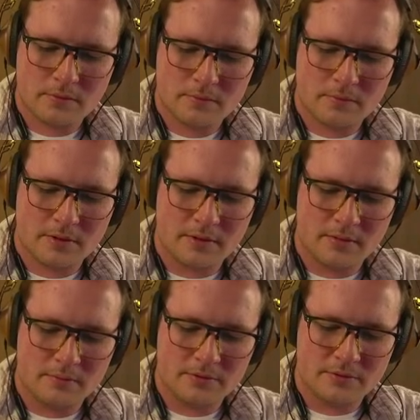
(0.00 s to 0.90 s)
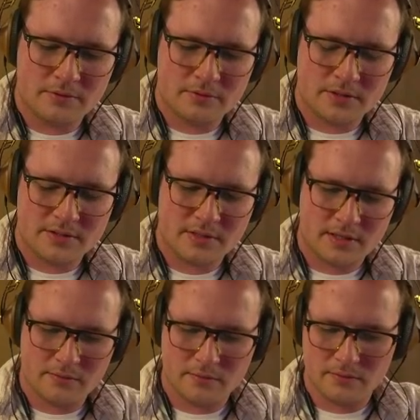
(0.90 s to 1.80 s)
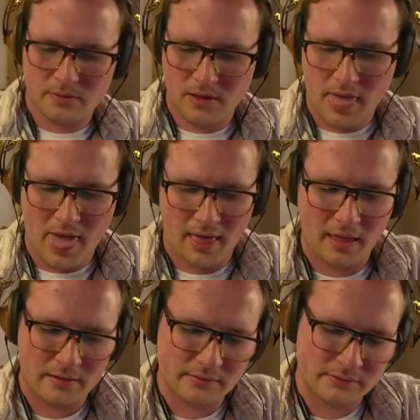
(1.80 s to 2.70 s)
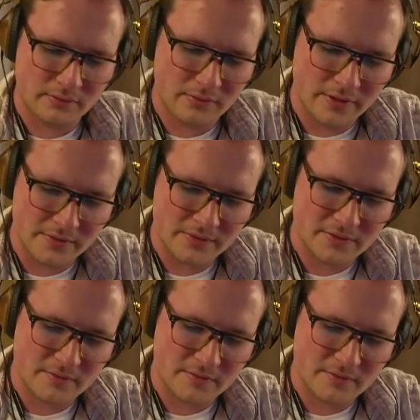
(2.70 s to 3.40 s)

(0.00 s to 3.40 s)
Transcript: And then we'll trace that through. Ugh, gross.